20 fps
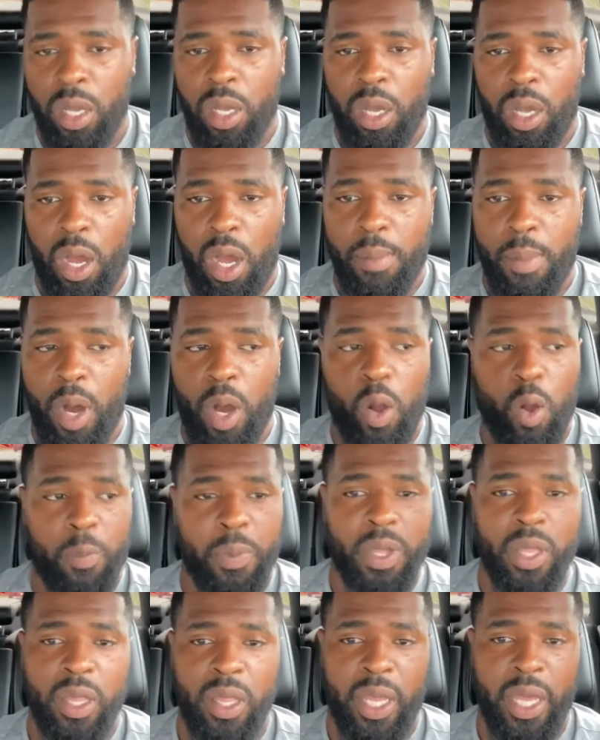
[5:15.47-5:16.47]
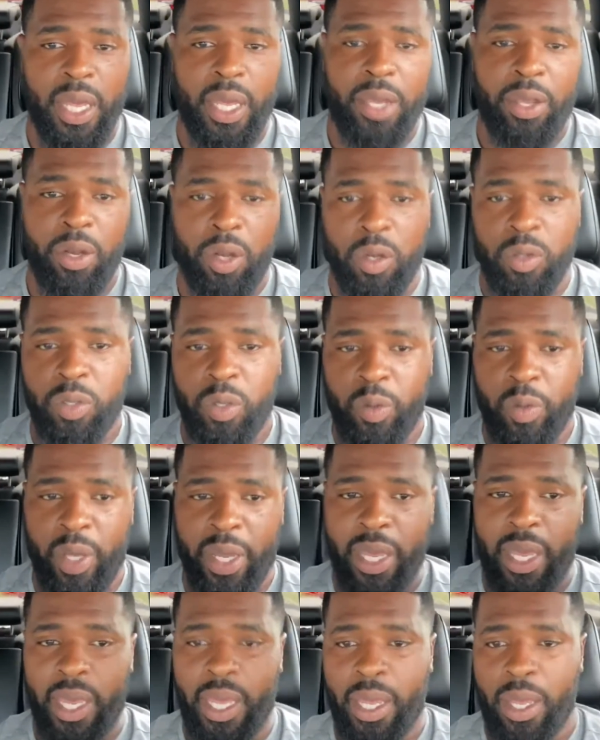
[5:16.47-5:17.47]
I'm hoping they, do
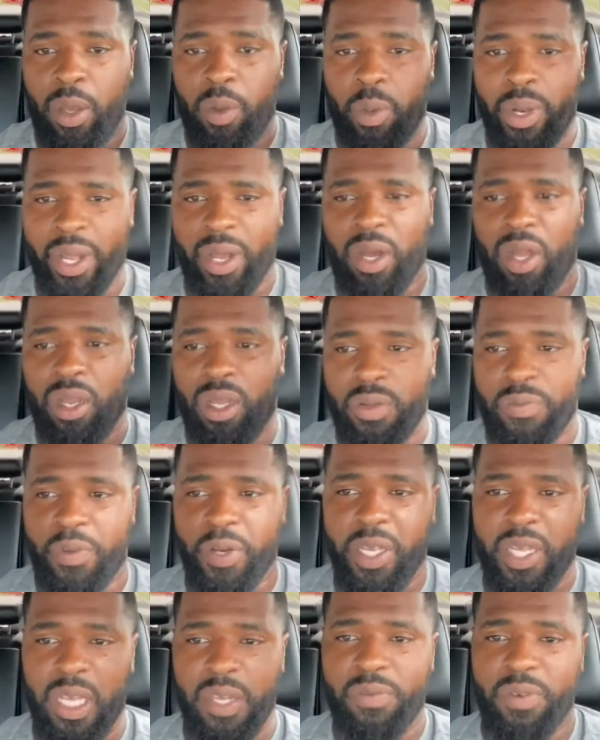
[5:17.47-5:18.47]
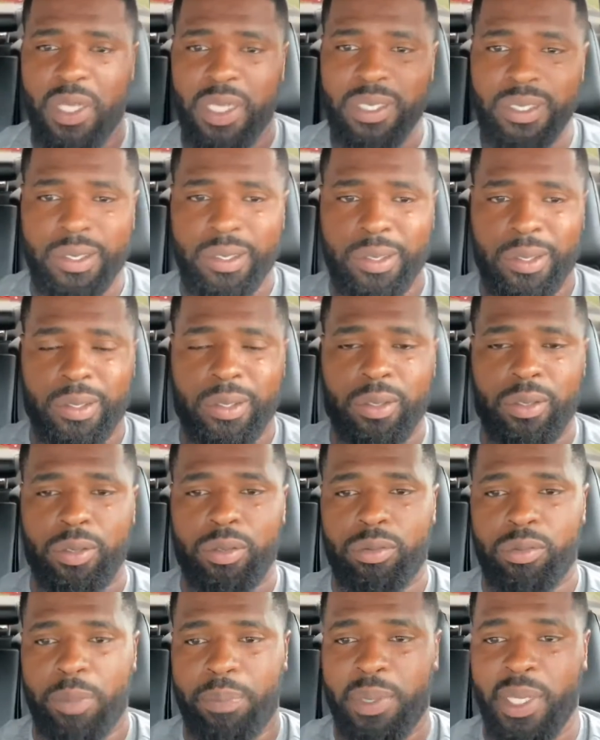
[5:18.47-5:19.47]
a, what they call a forgiveness
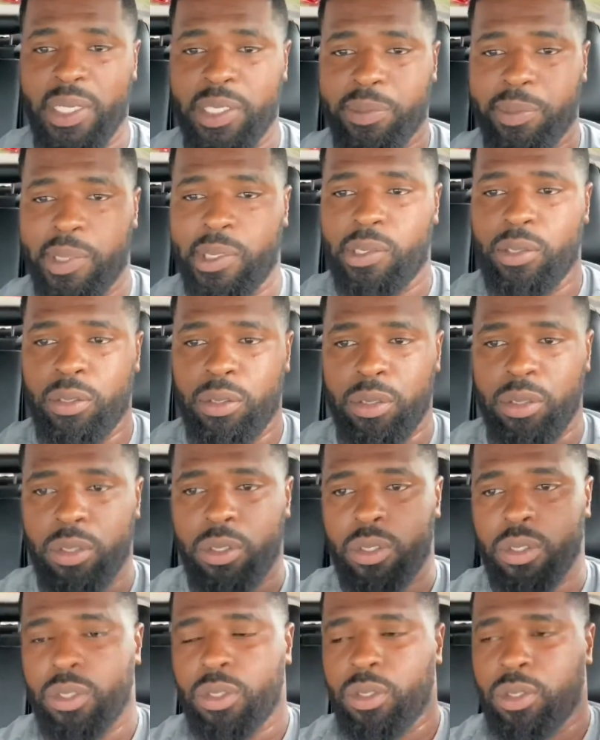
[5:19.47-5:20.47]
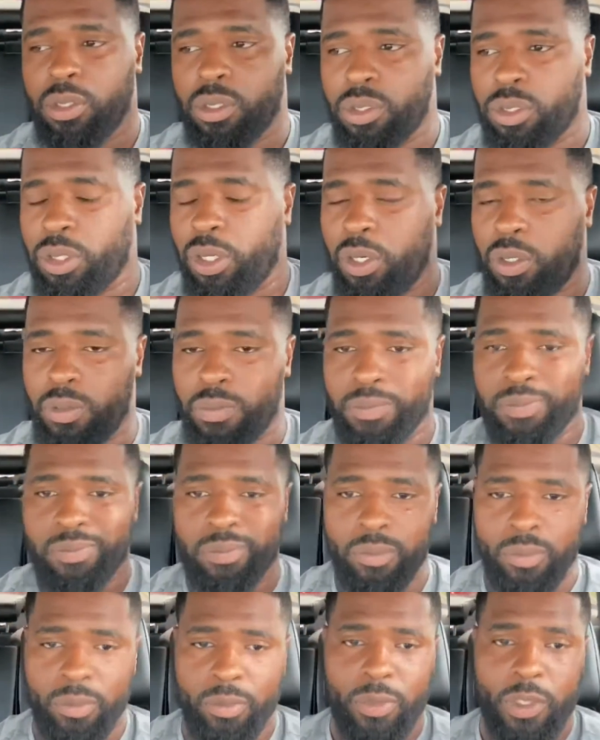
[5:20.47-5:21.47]
replacement. So
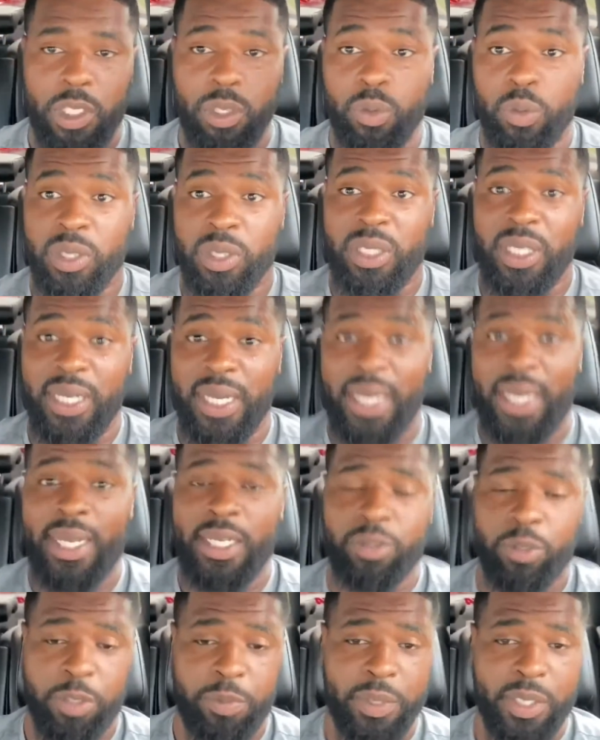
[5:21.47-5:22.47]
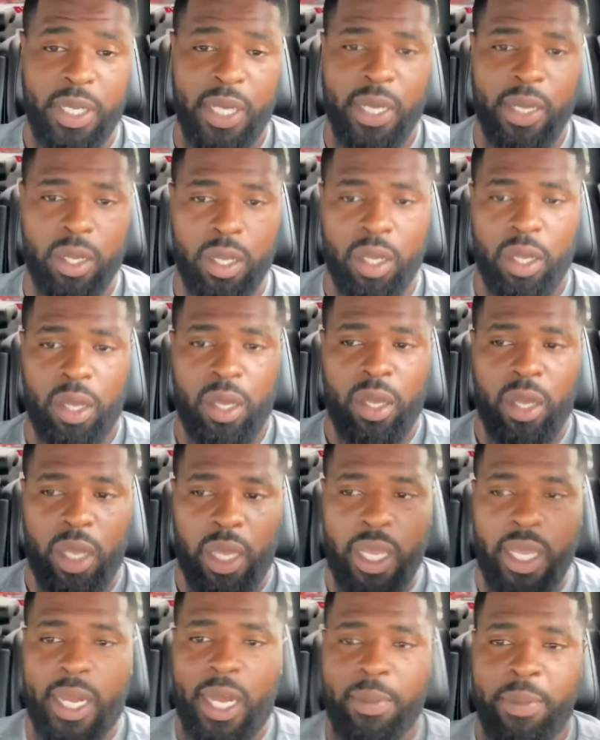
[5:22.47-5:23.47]
we'll see, guys. Wish me luck.
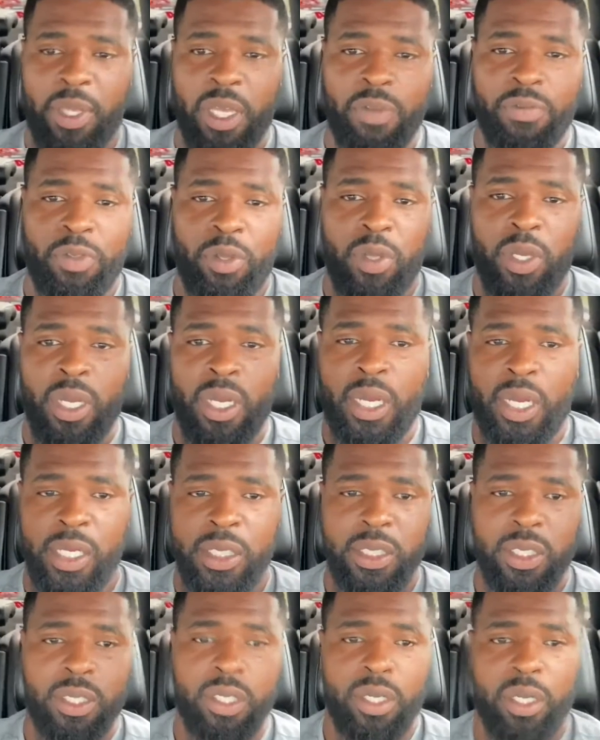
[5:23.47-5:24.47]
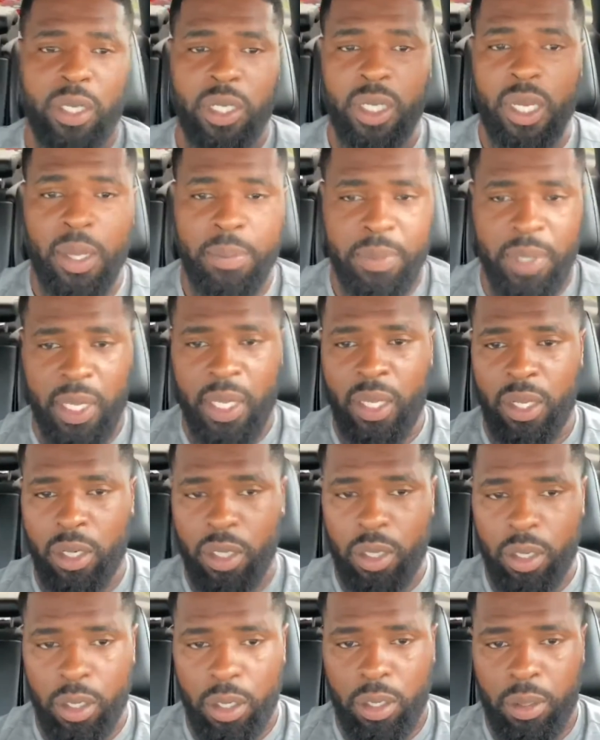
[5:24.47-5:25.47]
And I'll be giving you guys an update
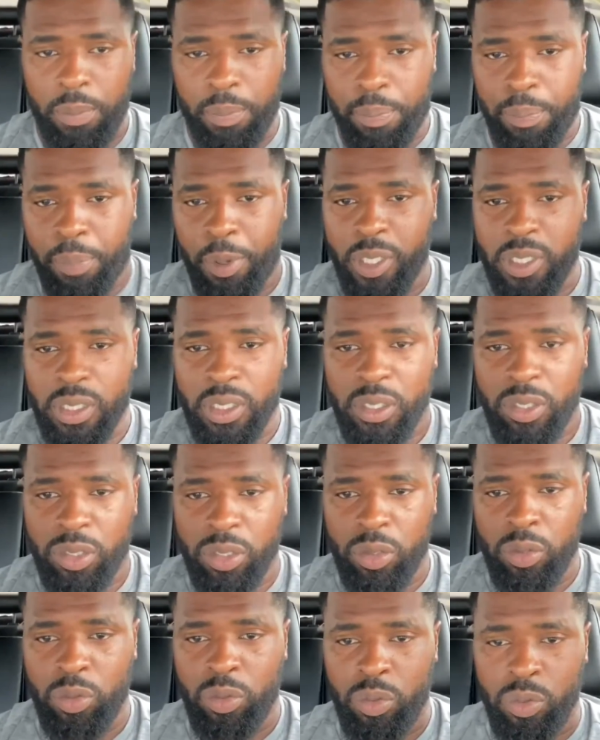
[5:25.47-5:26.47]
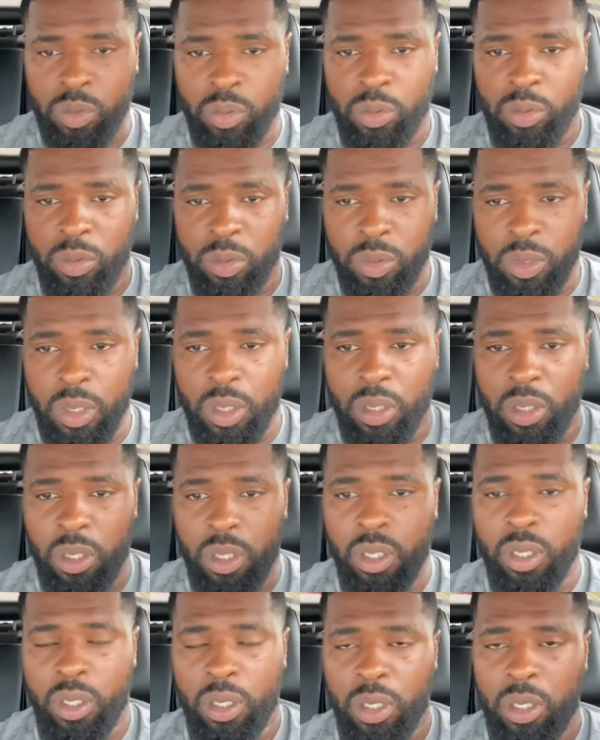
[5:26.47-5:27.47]
pretty
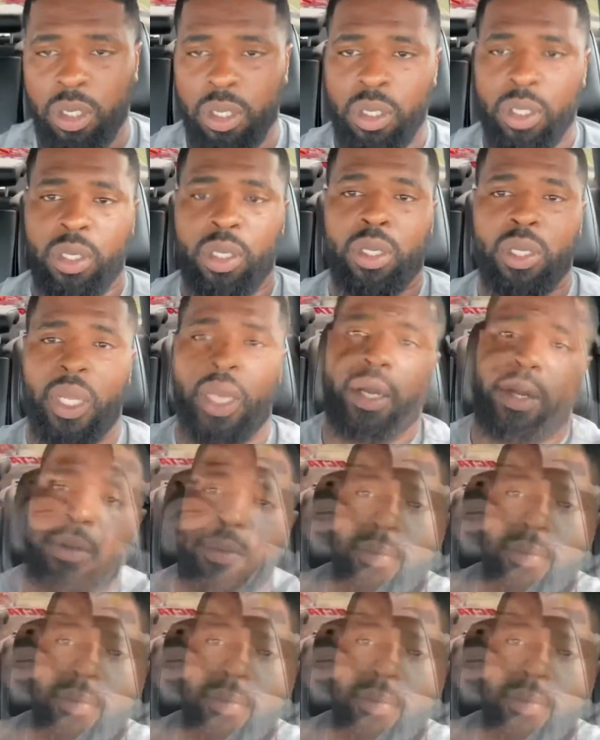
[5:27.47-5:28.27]
soon. Later.